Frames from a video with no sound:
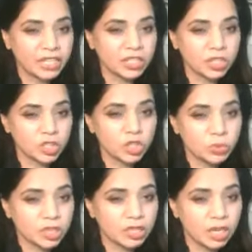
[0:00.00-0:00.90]
and
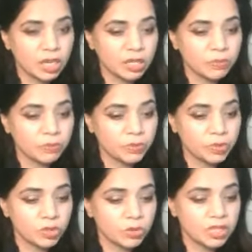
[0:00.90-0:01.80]
you would
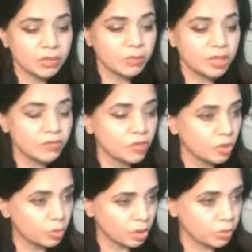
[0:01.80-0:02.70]
submit
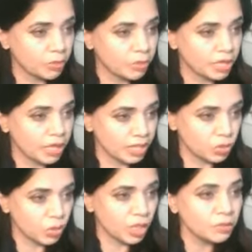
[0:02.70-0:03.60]
for a work permit
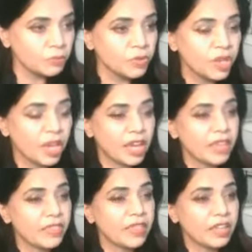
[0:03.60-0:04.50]
as well.
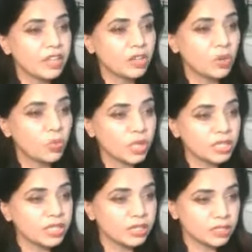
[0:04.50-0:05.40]
And then
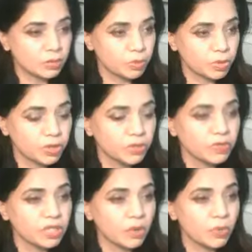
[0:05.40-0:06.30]
once that is
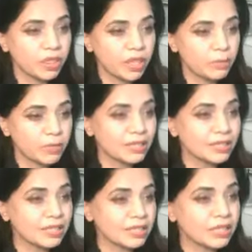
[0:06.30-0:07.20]
approved, what that
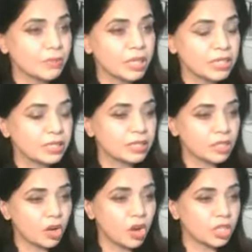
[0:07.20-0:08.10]
means is that
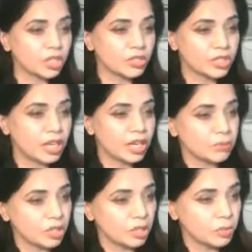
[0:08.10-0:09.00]
basically all your
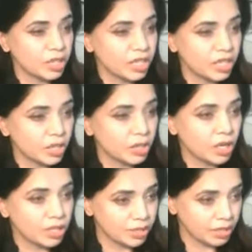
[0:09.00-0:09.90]
time that you were here
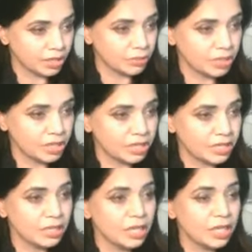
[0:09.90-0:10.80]

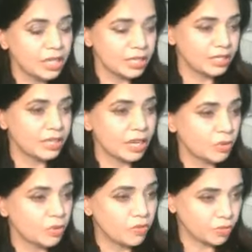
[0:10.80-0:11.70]
undocumented is
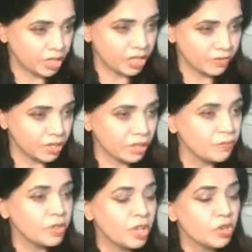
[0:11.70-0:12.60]
now
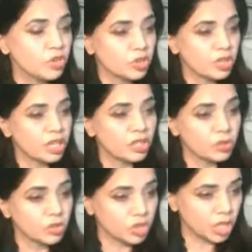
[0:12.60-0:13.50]
forgiven, so that
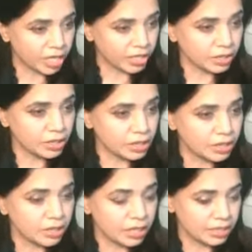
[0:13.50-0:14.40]
your
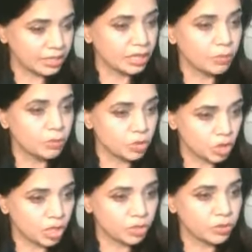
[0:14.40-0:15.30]
child, that same
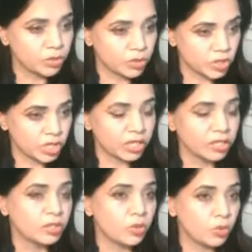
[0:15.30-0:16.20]
daughter or
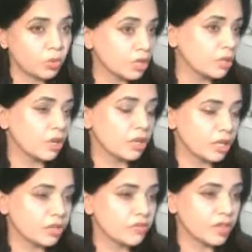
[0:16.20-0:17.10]
son or
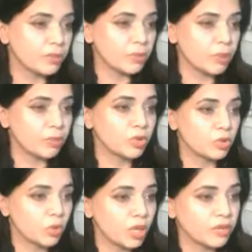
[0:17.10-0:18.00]
another family member
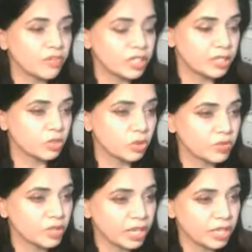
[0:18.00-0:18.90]
who qualifies, that's
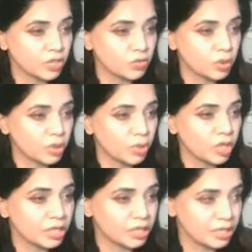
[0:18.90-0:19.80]
over the age of
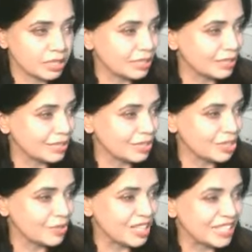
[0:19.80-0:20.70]
21 and is a citizen
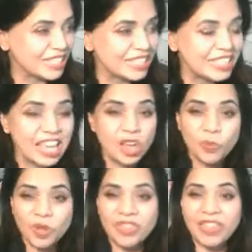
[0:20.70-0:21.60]
or a resident,
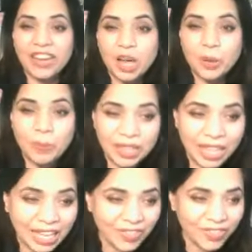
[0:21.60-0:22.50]
will then
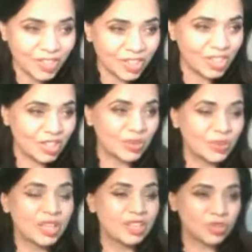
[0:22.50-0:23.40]
apply for you
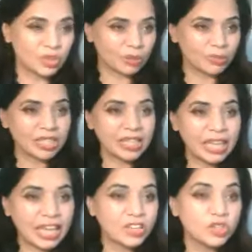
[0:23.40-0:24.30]

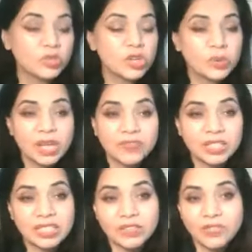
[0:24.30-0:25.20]
normally, and you don't have
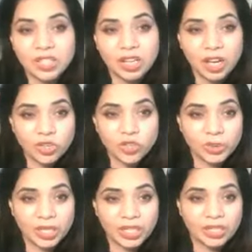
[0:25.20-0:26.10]
to leave the
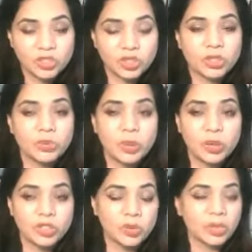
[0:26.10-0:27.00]
country. So you
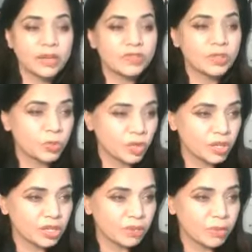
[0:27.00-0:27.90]
don't have to
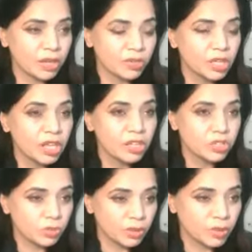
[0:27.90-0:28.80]
worry about
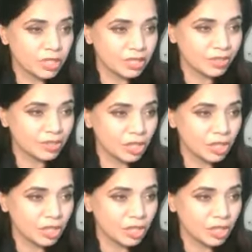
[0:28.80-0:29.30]
doing what is called